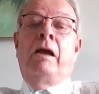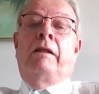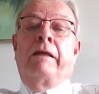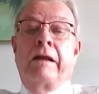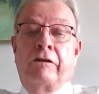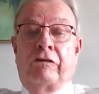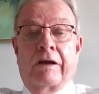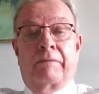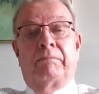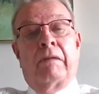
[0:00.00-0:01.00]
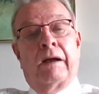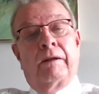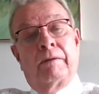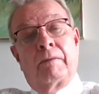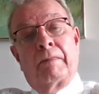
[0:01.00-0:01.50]
Then I check
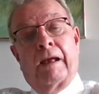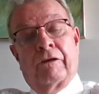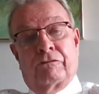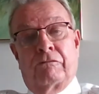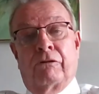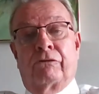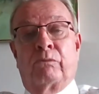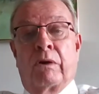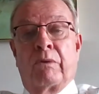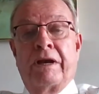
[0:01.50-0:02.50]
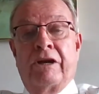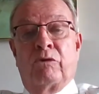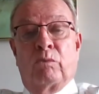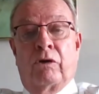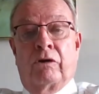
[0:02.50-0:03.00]
my escrows. What do I need to
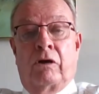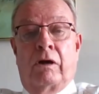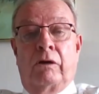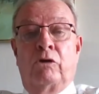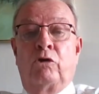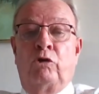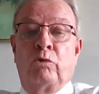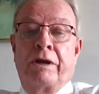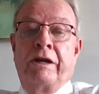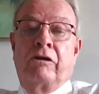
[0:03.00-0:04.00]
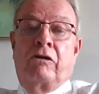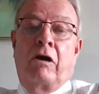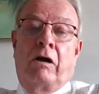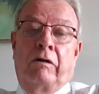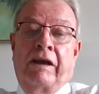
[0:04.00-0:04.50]
work on? Do I need to
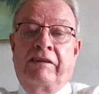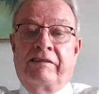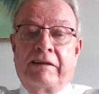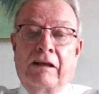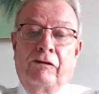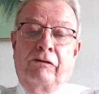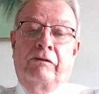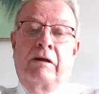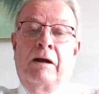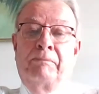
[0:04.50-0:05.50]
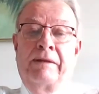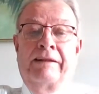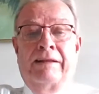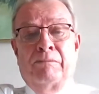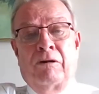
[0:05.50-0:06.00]
call a seller to update
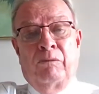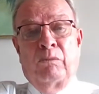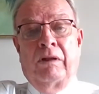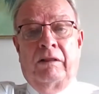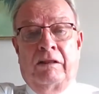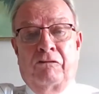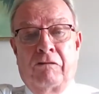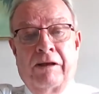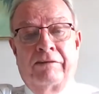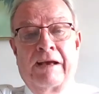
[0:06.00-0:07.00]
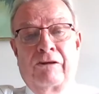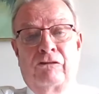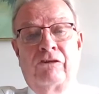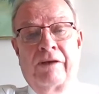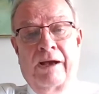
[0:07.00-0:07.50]
them on what the
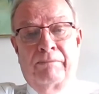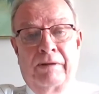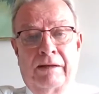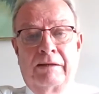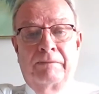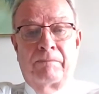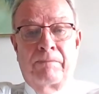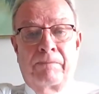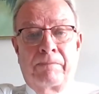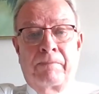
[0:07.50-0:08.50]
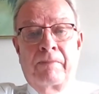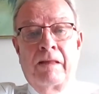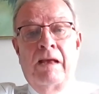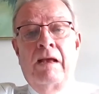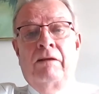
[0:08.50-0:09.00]
transaction's happening?
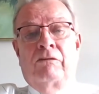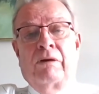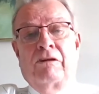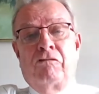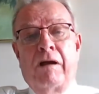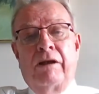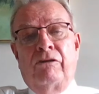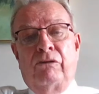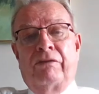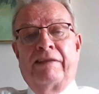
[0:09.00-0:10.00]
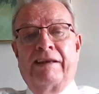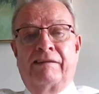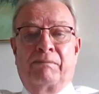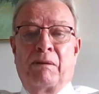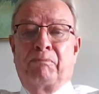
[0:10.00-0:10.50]
So I try to do
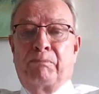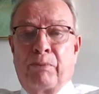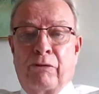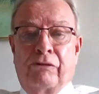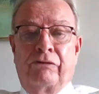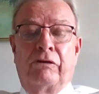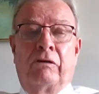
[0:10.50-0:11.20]
things personal.